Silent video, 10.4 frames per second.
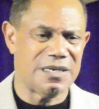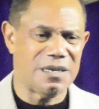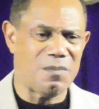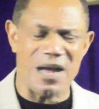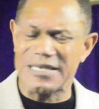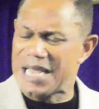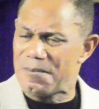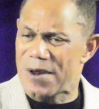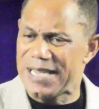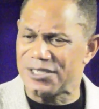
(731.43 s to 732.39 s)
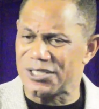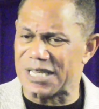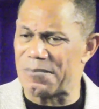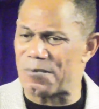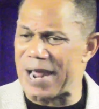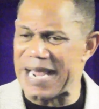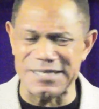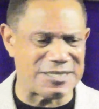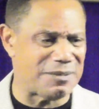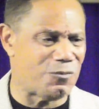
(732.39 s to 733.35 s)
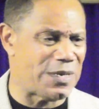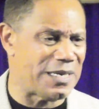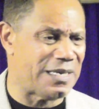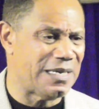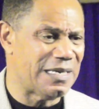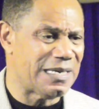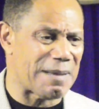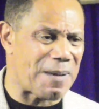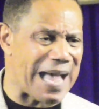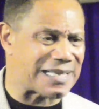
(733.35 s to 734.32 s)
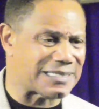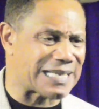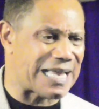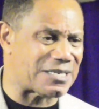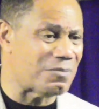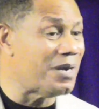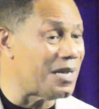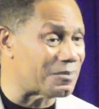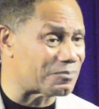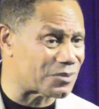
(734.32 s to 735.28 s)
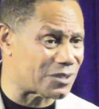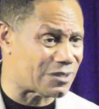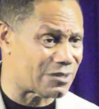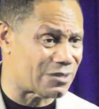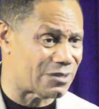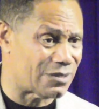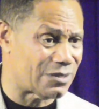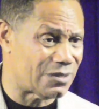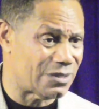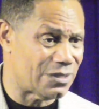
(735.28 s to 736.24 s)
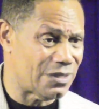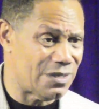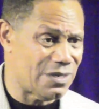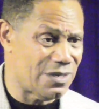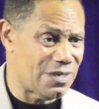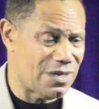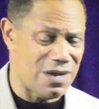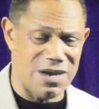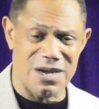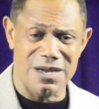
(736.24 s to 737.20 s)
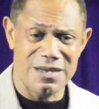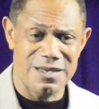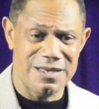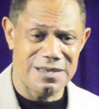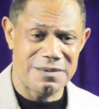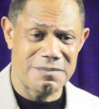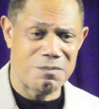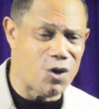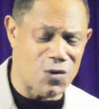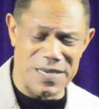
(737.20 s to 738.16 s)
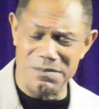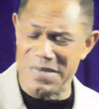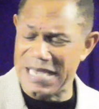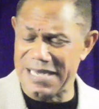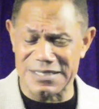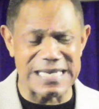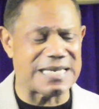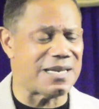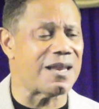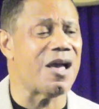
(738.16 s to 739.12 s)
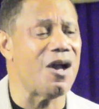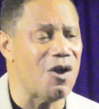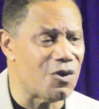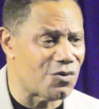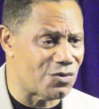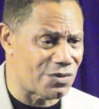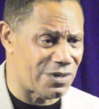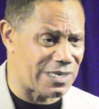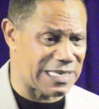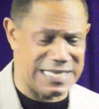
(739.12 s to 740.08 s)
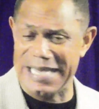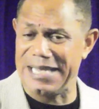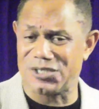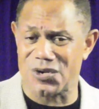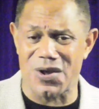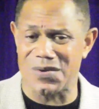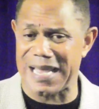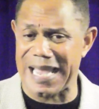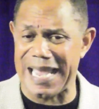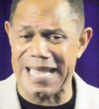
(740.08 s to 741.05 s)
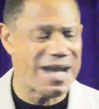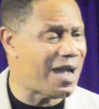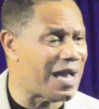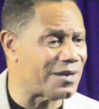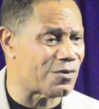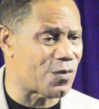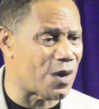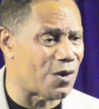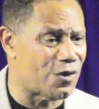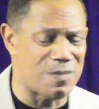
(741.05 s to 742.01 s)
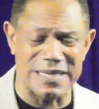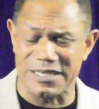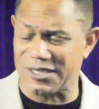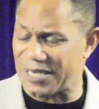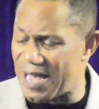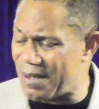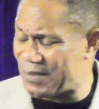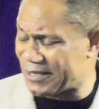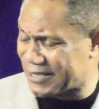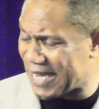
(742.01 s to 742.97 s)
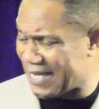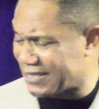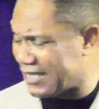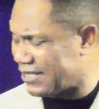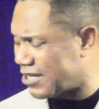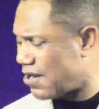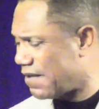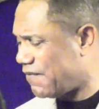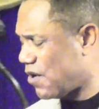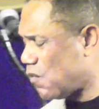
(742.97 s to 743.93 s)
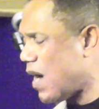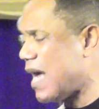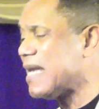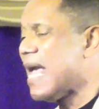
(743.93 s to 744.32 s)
Part-time praisers can praise him when their pockets got the mumps, or Boo and me is getting along, or the kids are on the A honor roll, but the psalmist says in thirty-four one,